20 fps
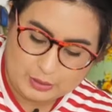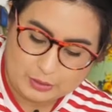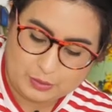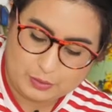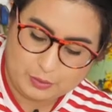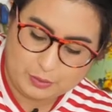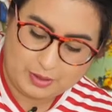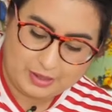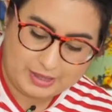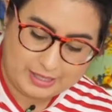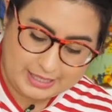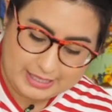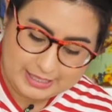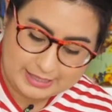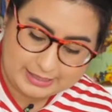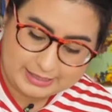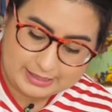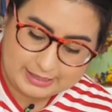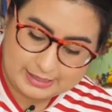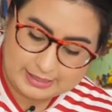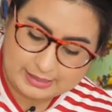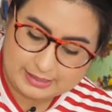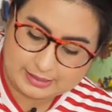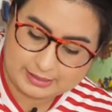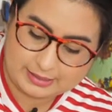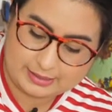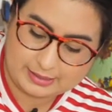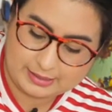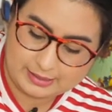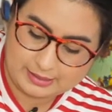To
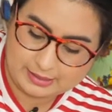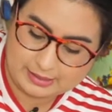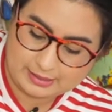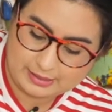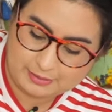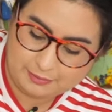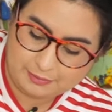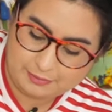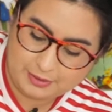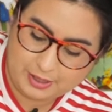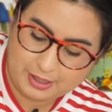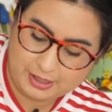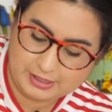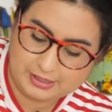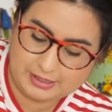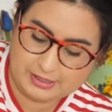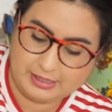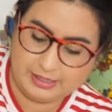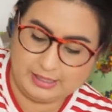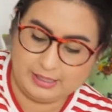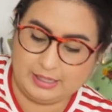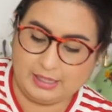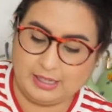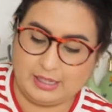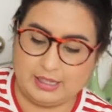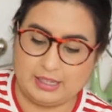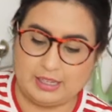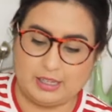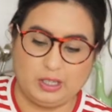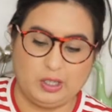this frosting,
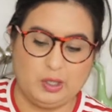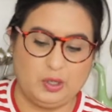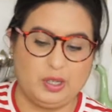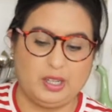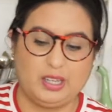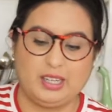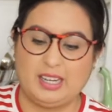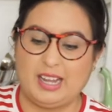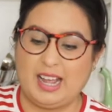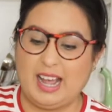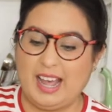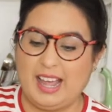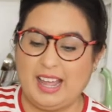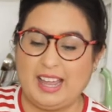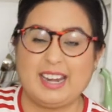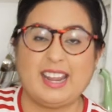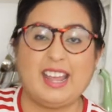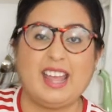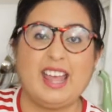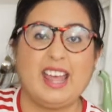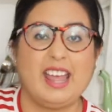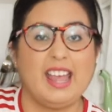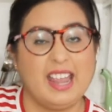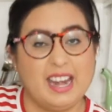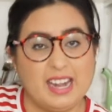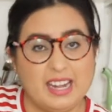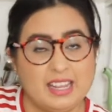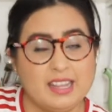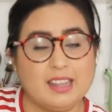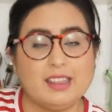you can add
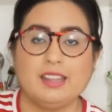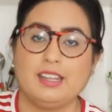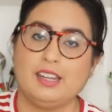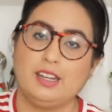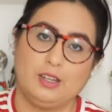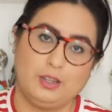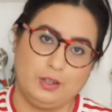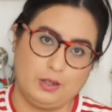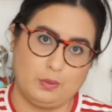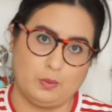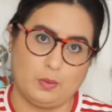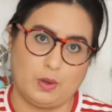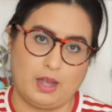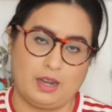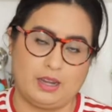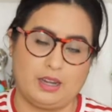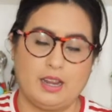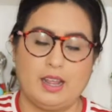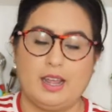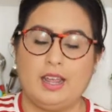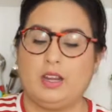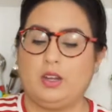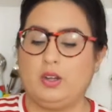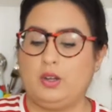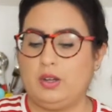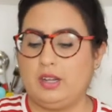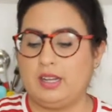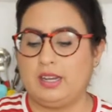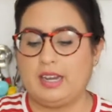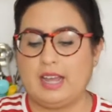anything you want.
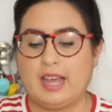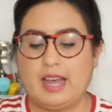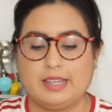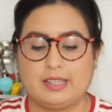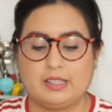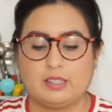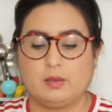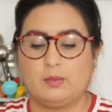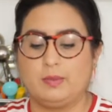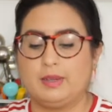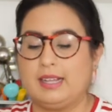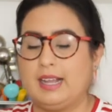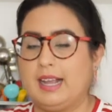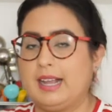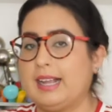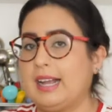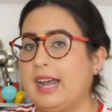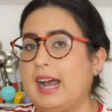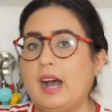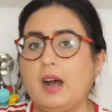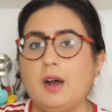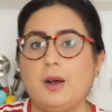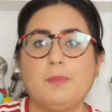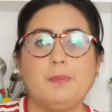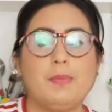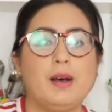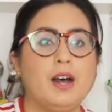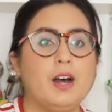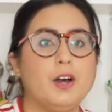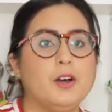You can add some cacao
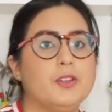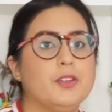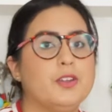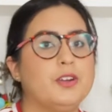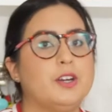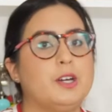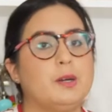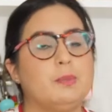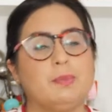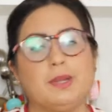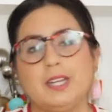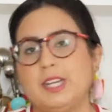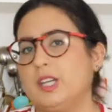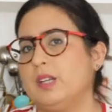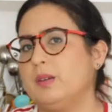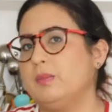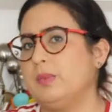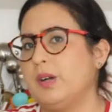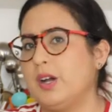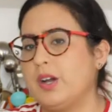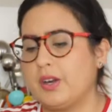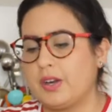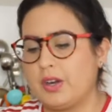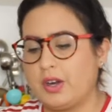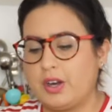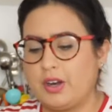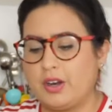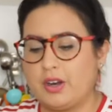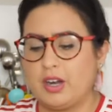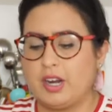powder, peanut
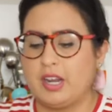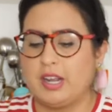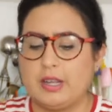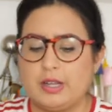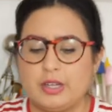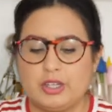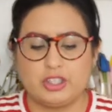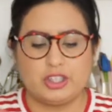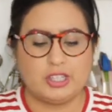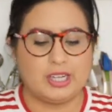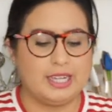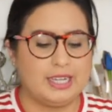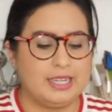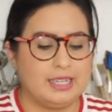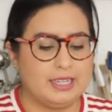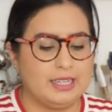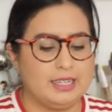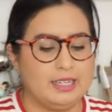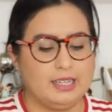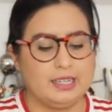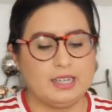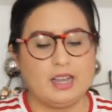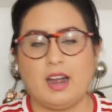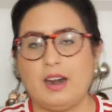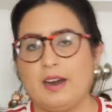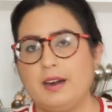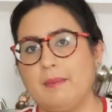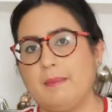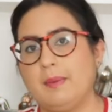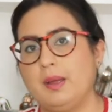butter, jelly,
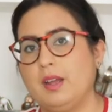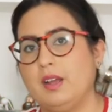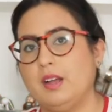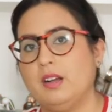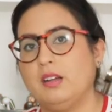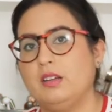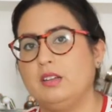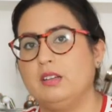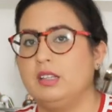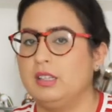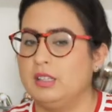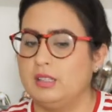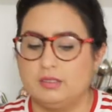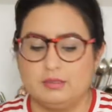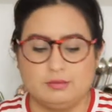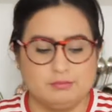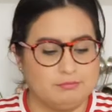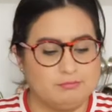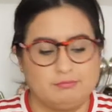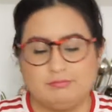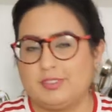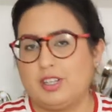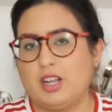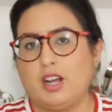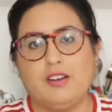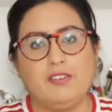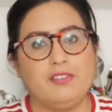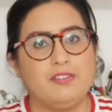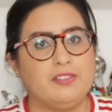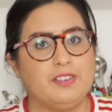caramel,
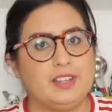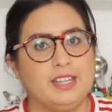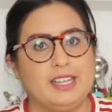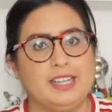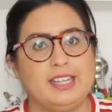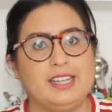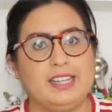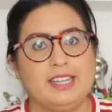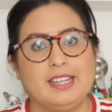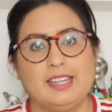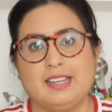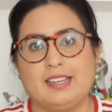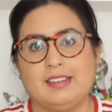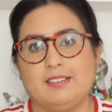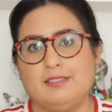coffee,